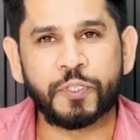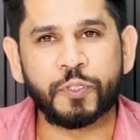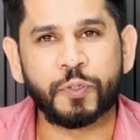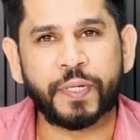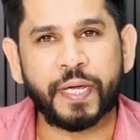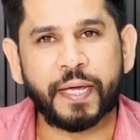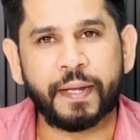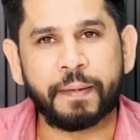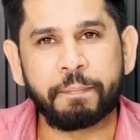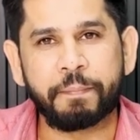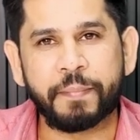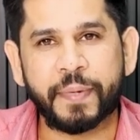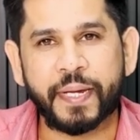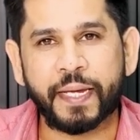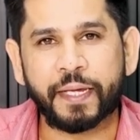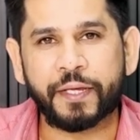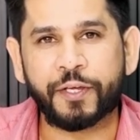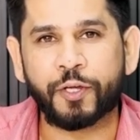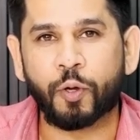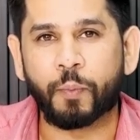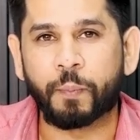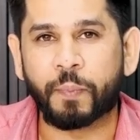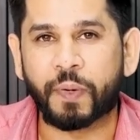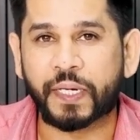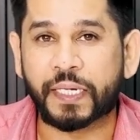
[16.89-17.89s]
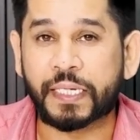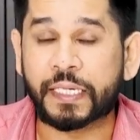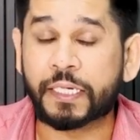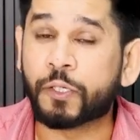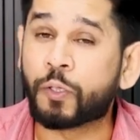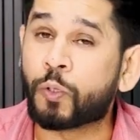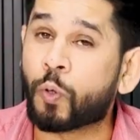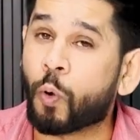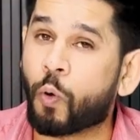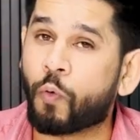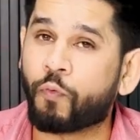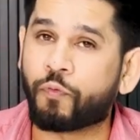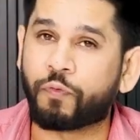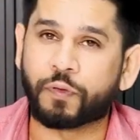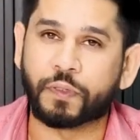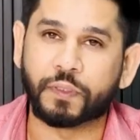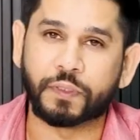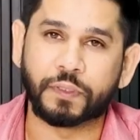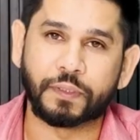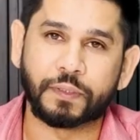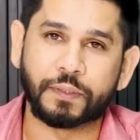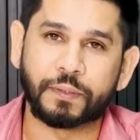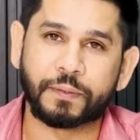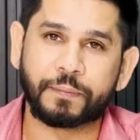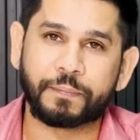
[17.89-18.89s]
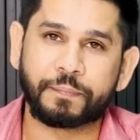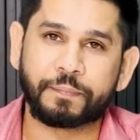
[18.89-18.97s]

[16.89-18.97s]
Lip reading: you can make your money go further.